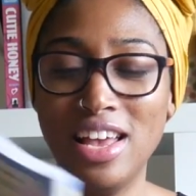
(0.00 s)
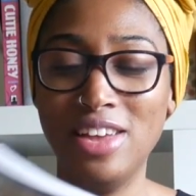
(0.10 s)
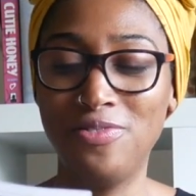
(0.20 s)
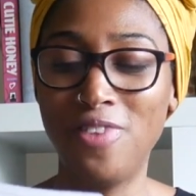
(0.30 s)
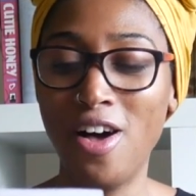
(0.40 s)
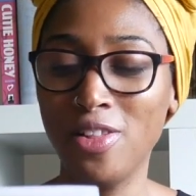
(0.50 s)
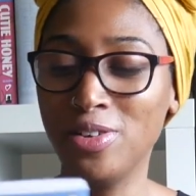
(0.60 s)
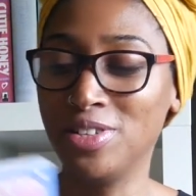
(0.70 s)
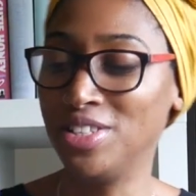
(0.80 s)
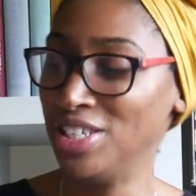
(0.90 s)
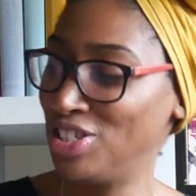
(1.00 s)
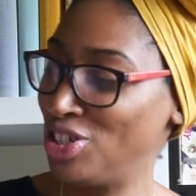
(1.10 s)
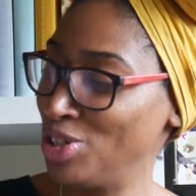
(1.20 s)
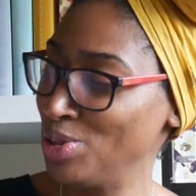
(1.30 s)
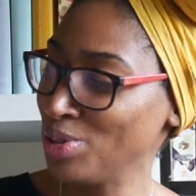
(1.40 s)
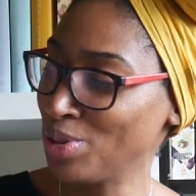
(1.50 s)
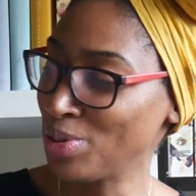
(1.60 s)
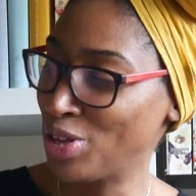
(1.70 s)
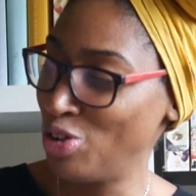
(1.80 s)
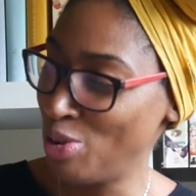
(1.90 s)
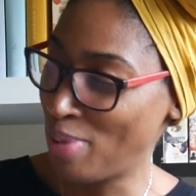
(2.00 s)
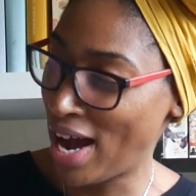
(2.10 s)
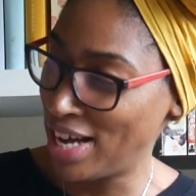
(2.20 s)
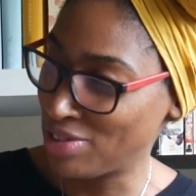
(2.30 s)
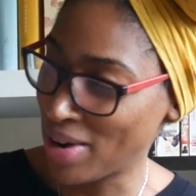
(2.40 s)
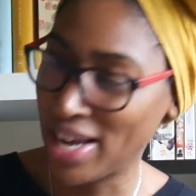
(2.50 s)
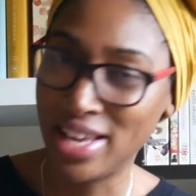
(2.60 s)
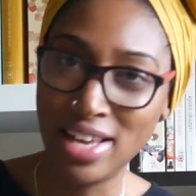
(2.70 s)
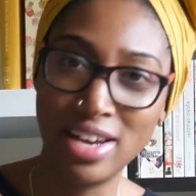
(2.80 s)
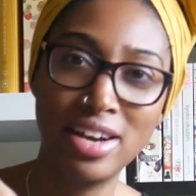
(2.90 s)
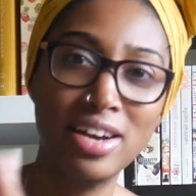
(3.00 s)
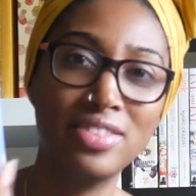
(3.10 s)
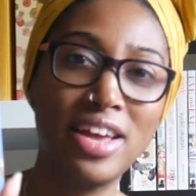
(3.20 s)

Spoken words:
It follows these 2 little cutie pies right here.